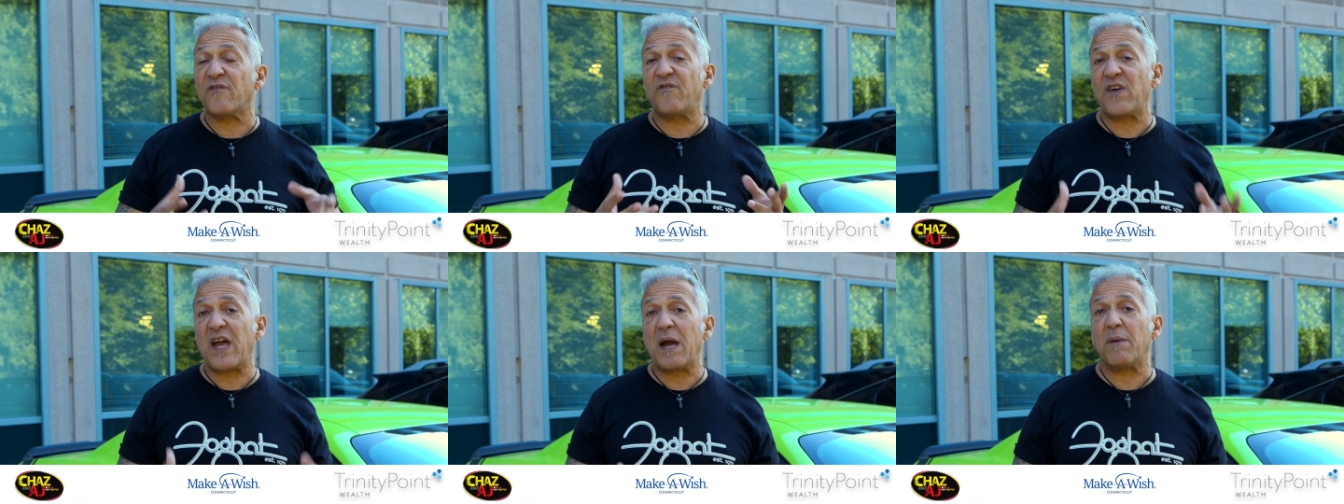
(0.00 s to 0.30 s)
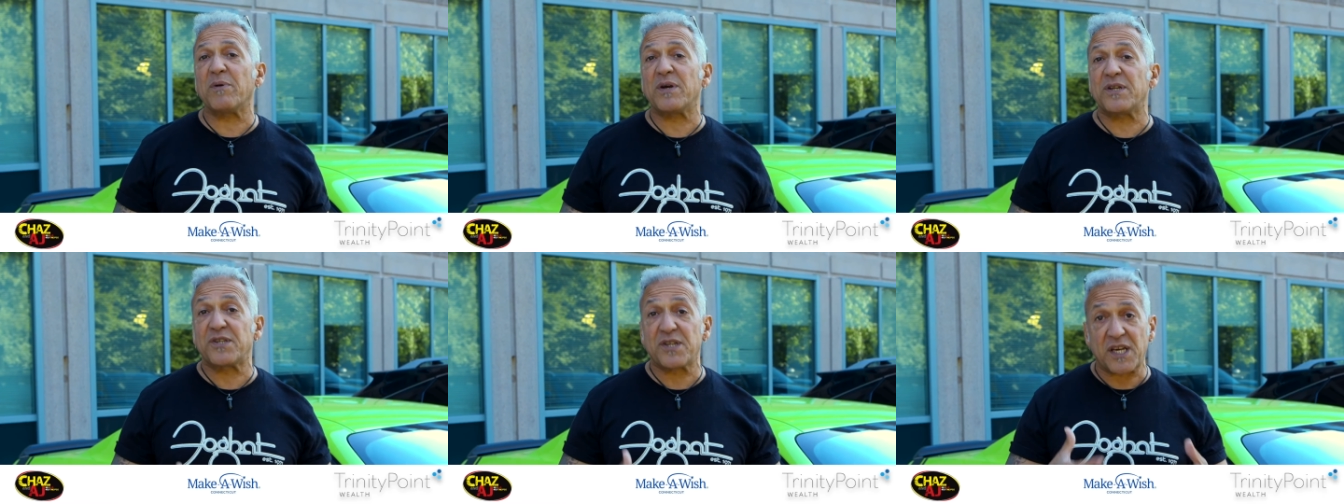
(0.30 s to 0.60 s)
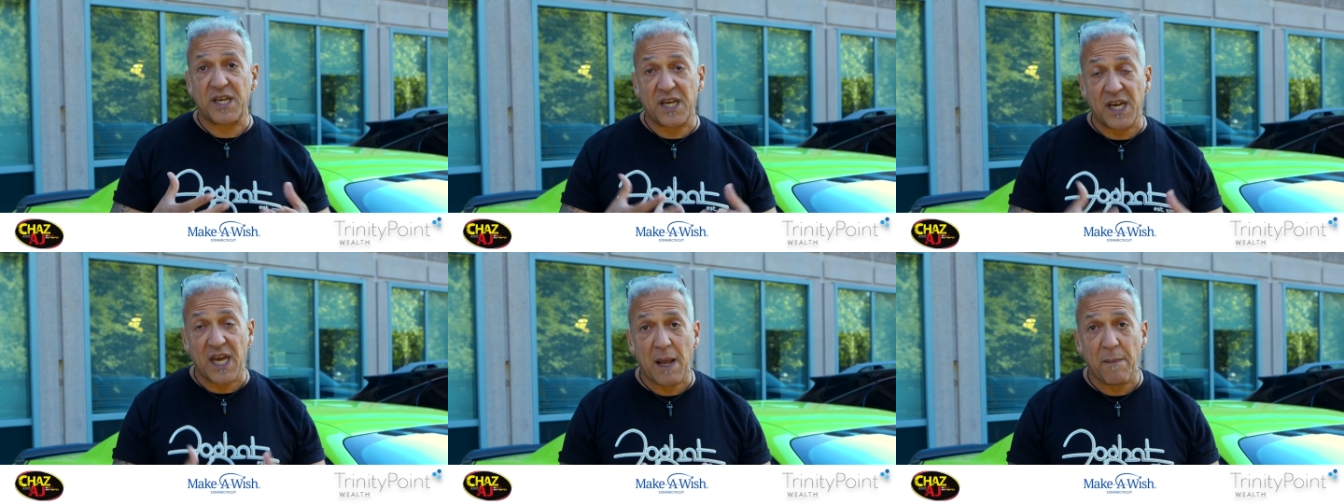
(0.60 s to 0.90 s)
family to
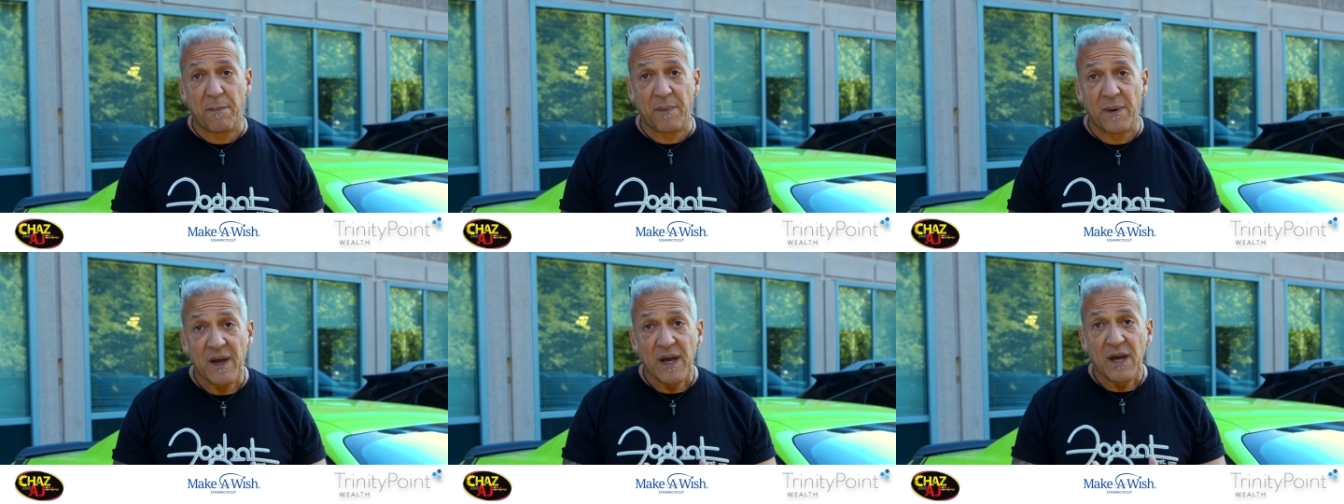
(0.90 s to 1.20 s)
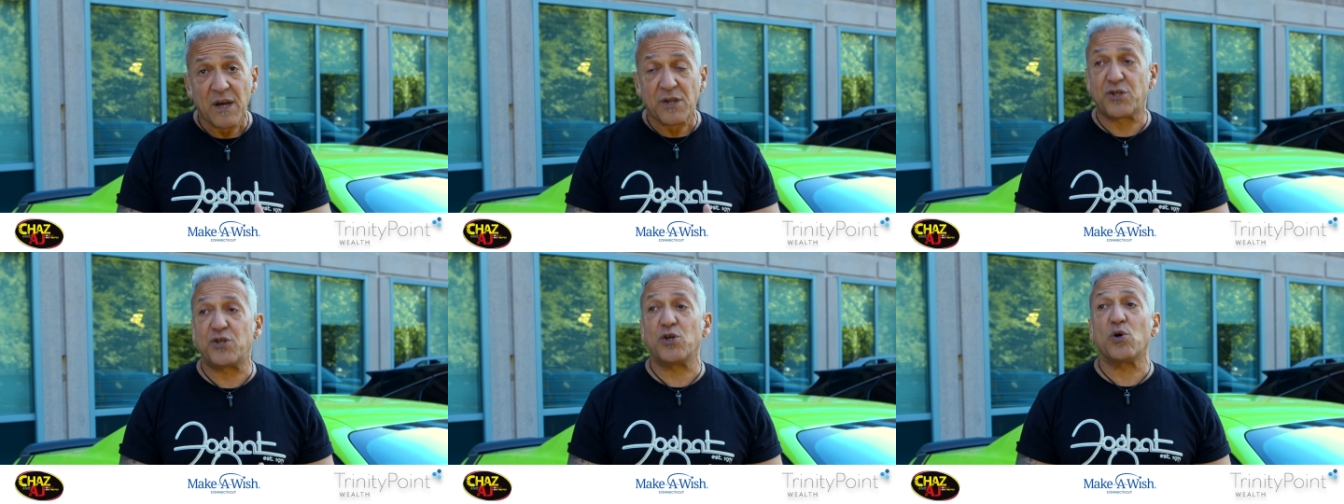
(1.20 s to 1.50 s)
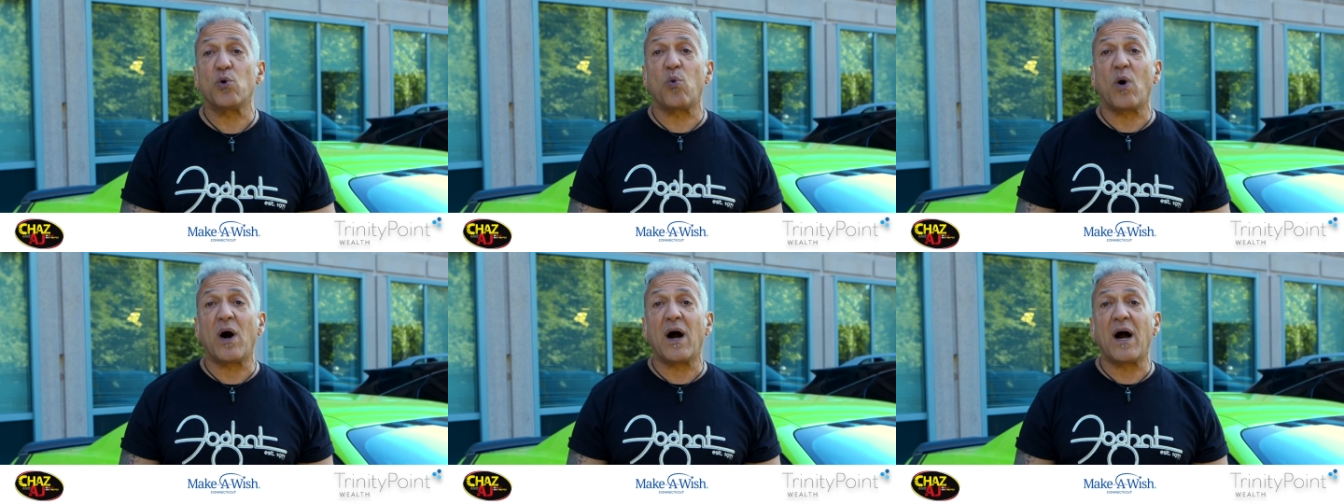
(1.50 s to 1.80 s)
keep
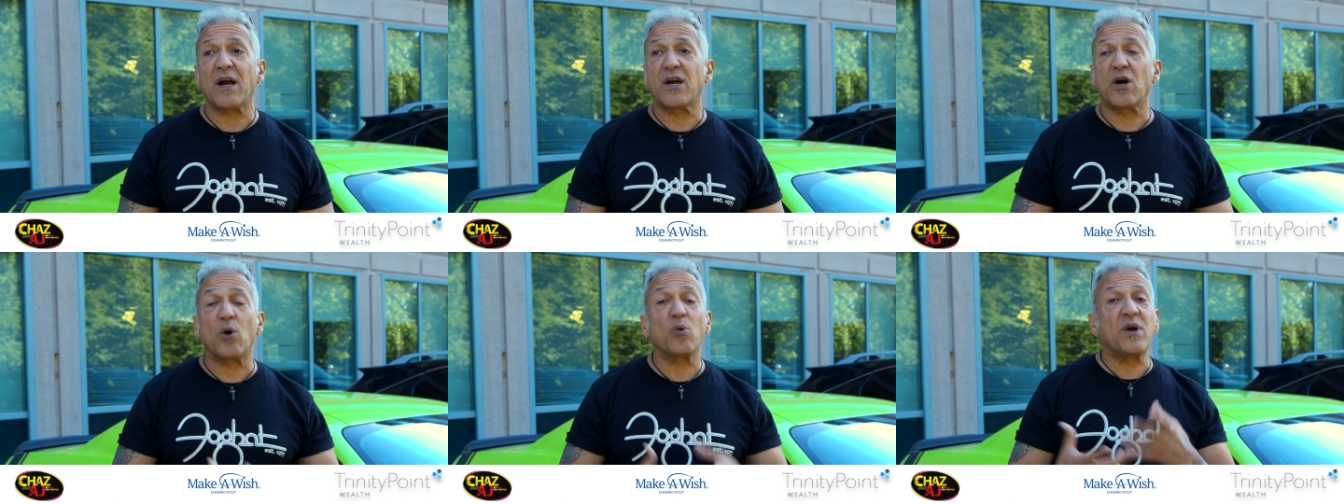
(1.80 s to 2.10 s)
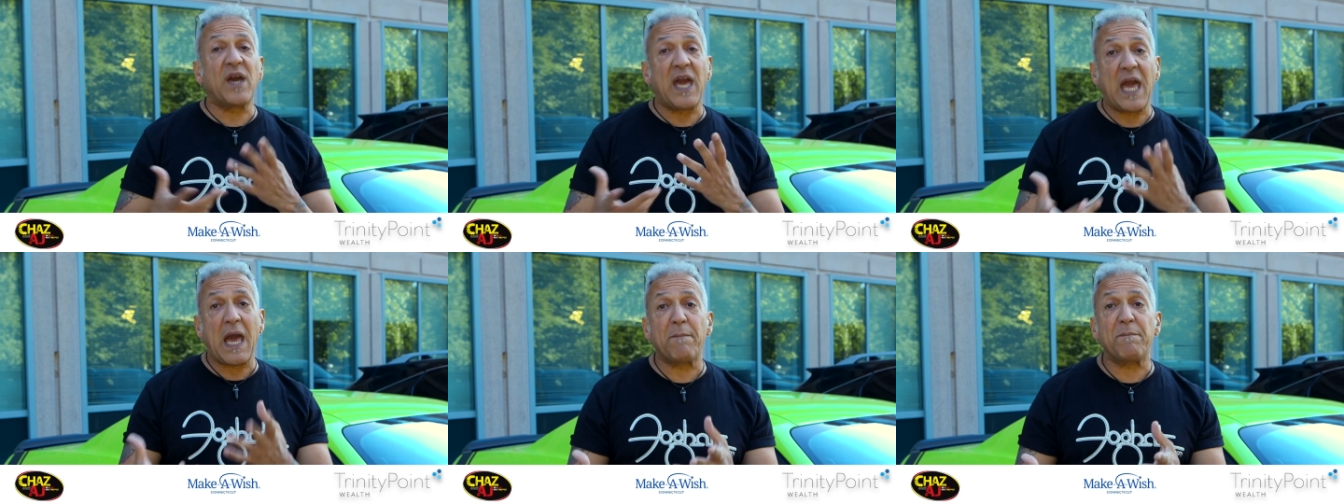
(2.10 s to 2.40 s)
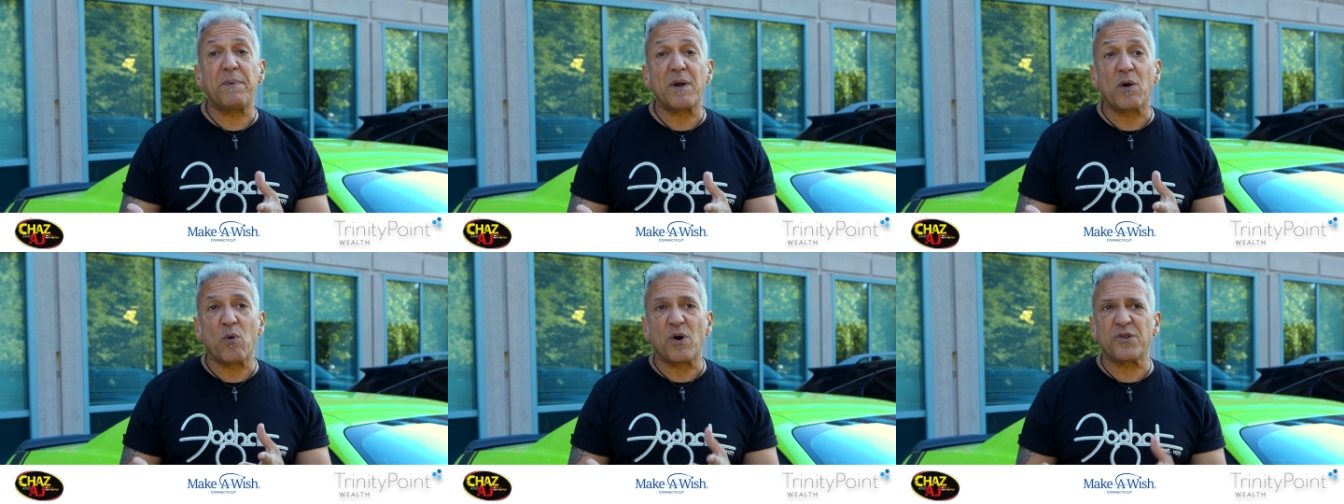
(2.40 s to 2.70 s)
to uh, go
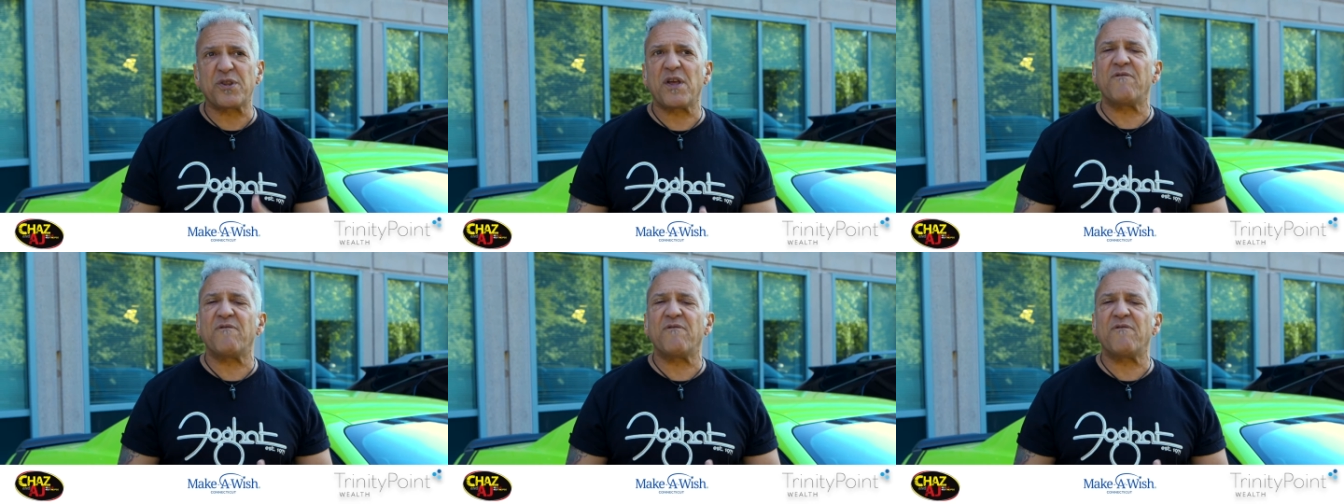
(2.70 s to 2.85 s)
camping with.